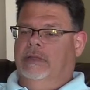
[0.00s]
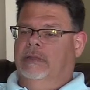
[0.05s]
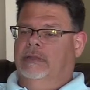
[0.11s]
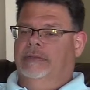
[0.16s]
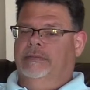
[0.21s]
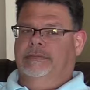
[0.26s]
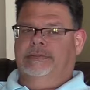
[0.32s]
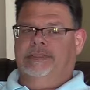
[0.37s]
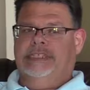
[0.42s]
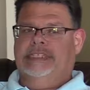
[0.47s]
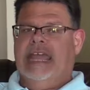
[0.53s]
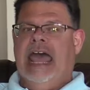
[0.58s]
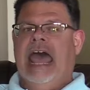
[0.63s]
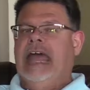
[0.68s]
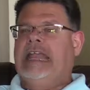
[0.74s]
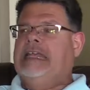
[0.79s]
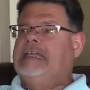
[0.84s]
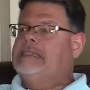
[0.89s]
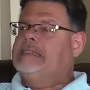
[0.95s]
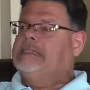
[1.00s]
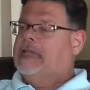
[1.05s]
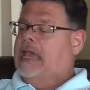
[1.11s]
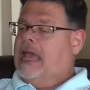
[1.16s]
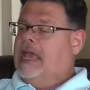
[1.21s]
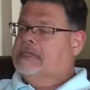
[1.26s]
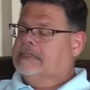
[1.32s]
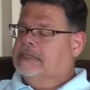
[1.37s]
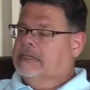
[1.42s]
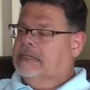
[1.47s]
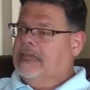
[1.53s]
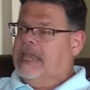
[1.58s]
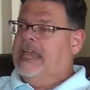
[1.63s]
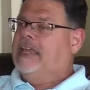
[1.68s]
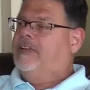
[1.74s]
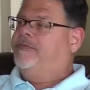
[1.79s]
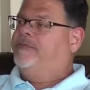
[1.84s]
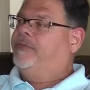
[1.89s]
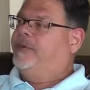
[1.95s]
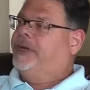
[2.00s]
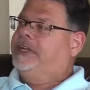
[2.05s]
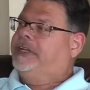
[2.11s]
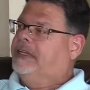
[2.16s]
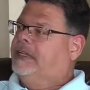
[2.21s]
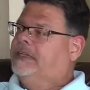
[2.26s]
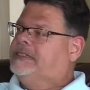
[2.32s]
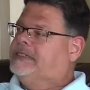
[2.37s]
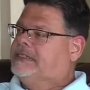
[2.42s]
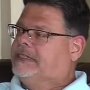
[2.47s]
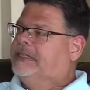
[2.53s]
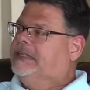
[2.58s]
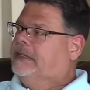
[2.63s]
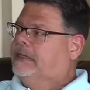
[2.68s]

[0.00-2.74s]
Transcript: status as a gay-friendly city.